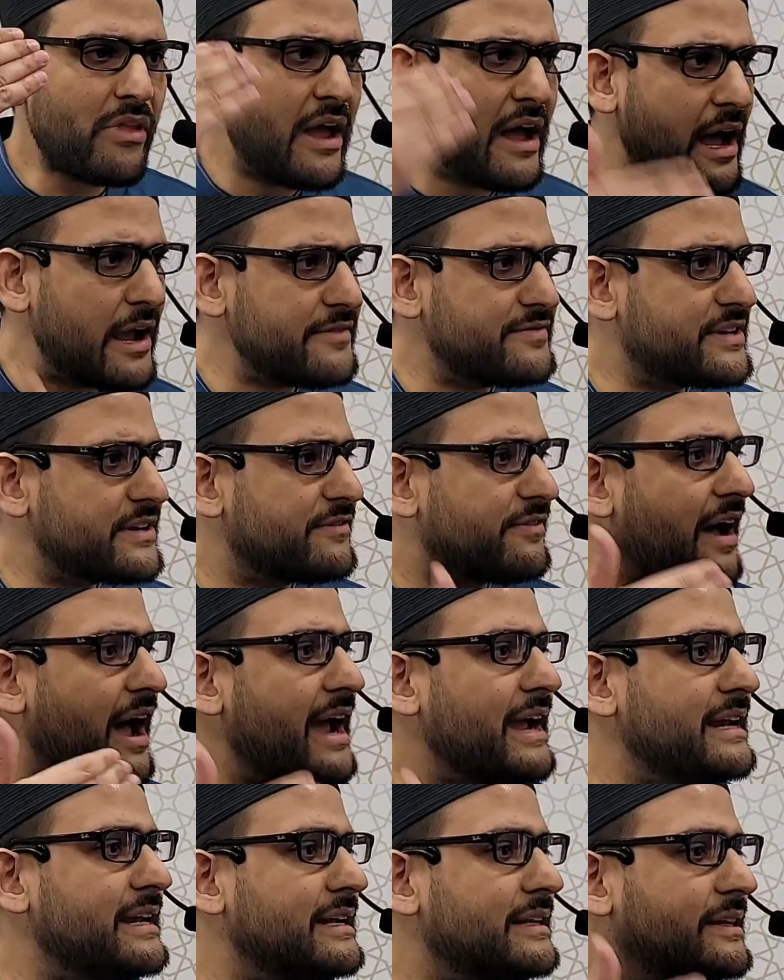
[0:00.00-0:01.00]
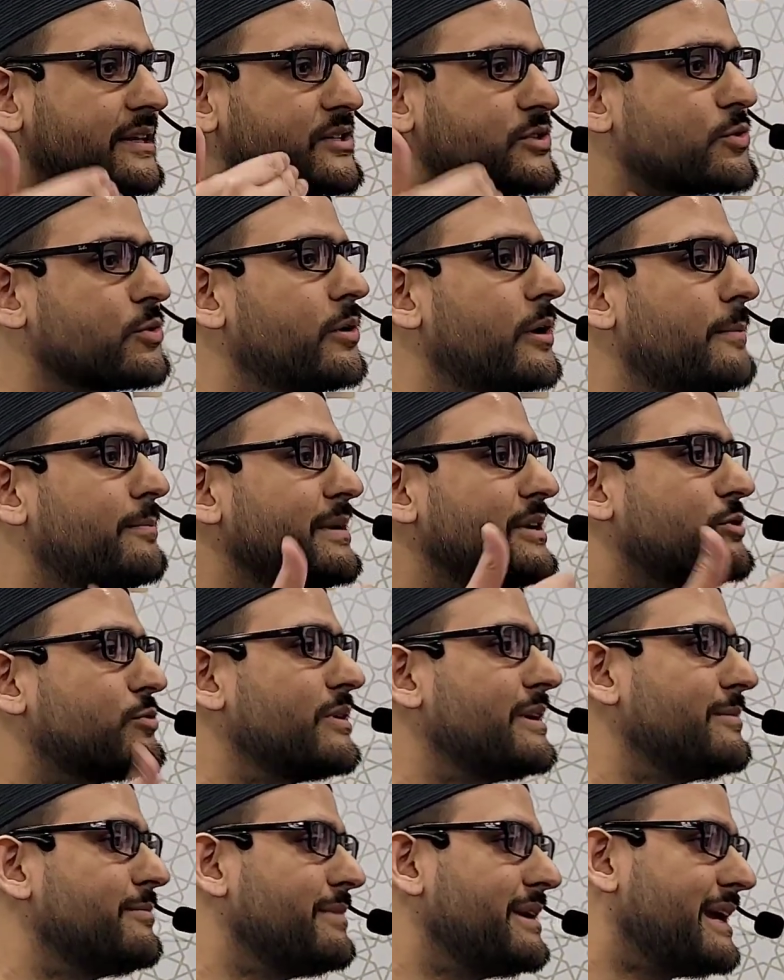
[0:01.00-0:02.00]
I've divided the surah
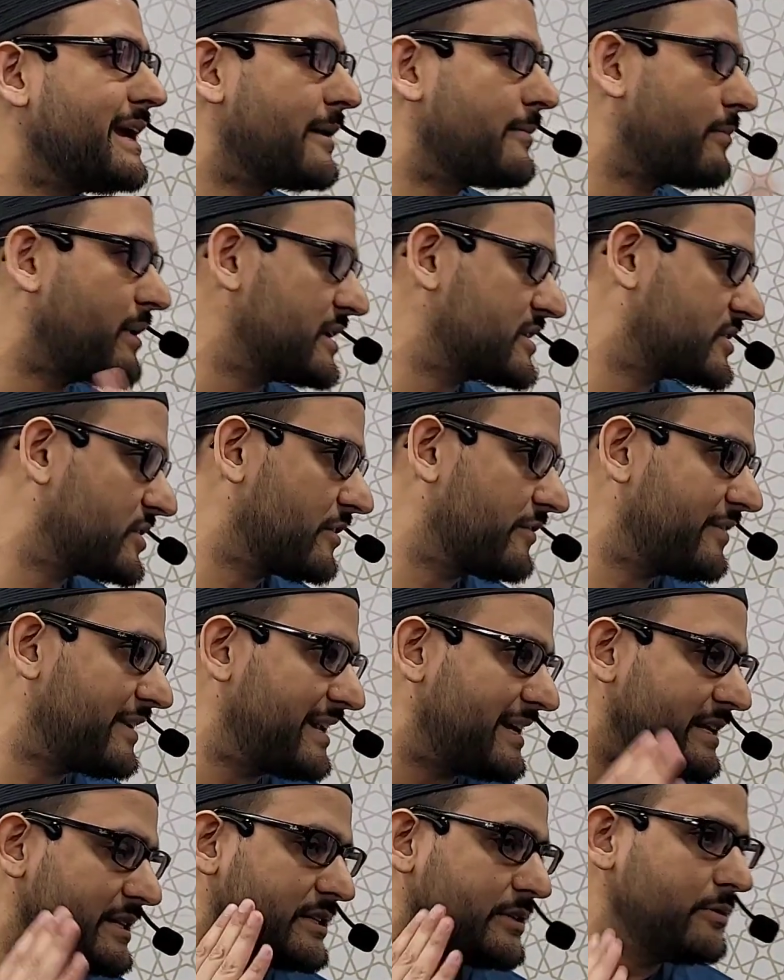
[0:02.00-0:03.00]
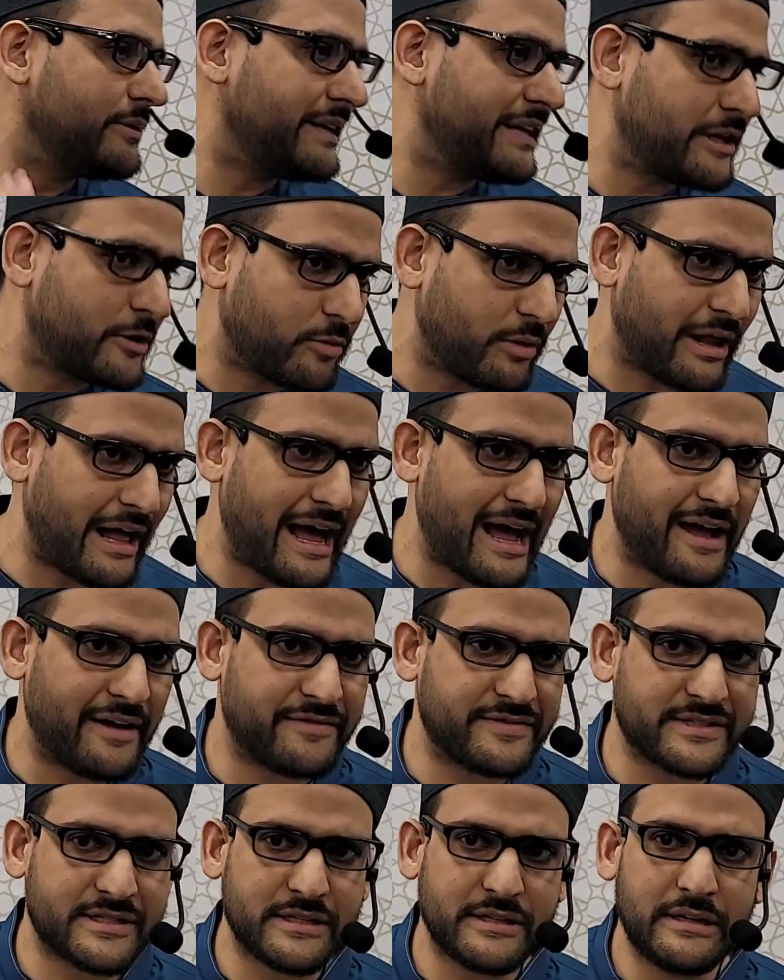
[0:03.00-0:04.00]
between me and my servant into equal
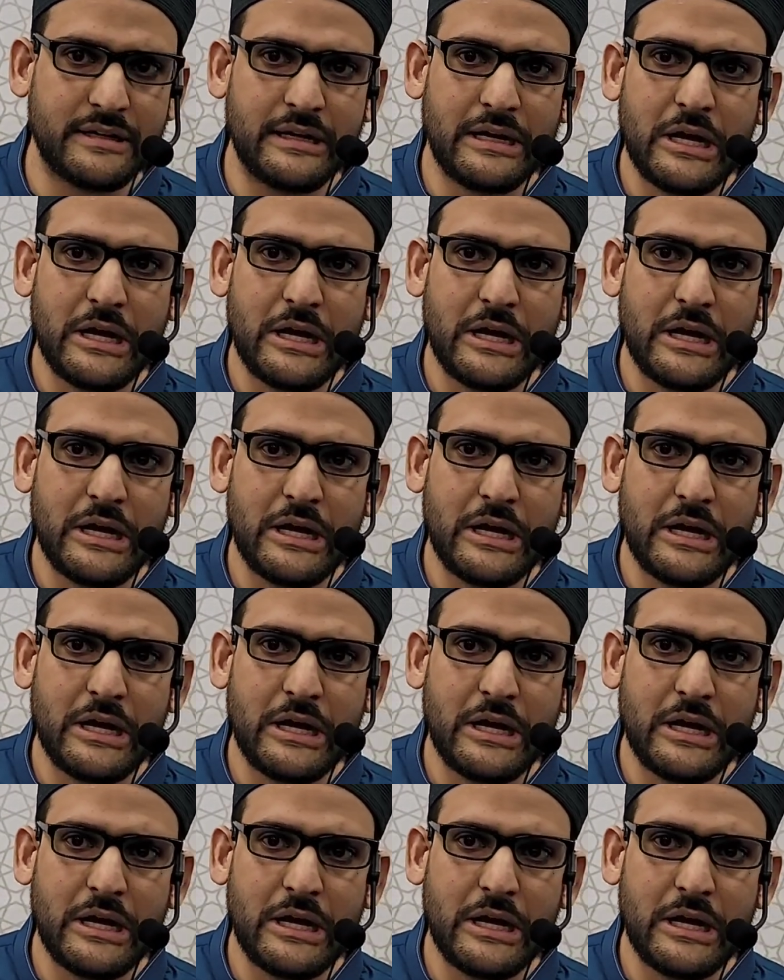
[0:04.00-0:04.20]
halves.